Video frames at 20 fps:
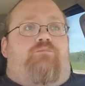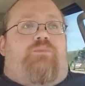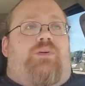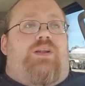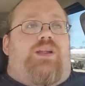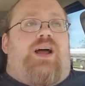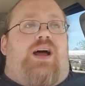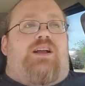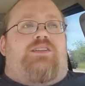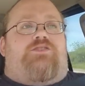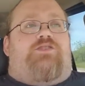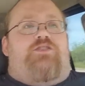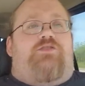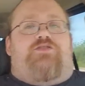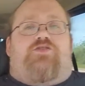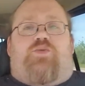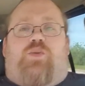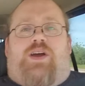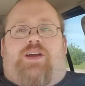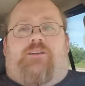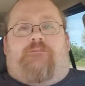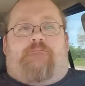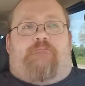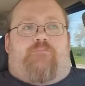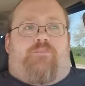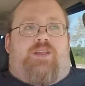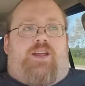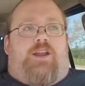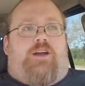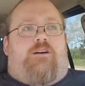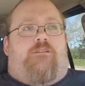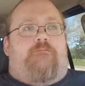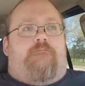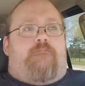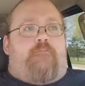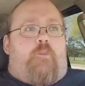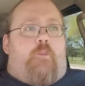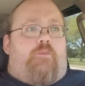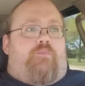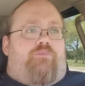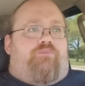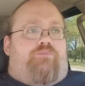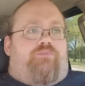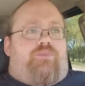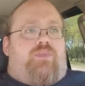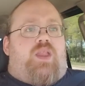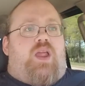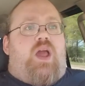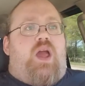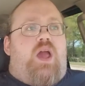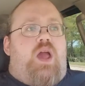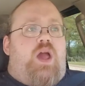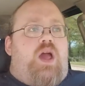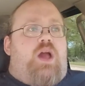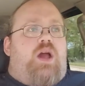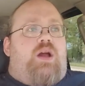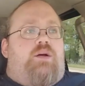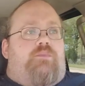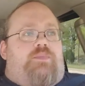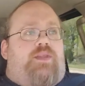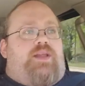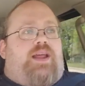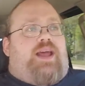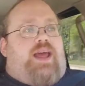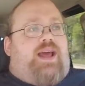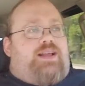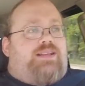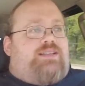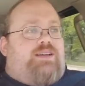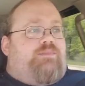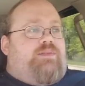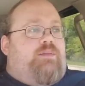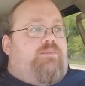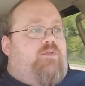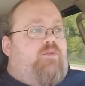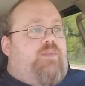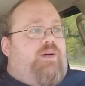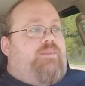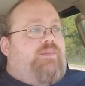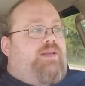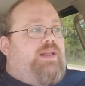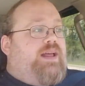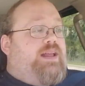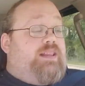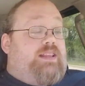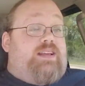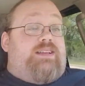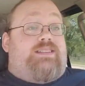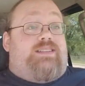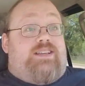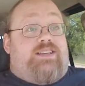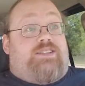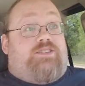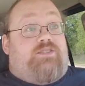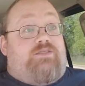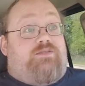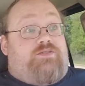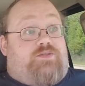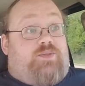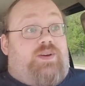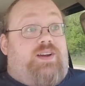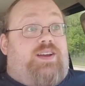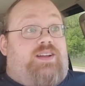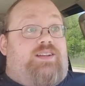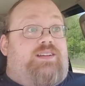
But not too sweet, you know? But then again, some people might be like, this is too sweet.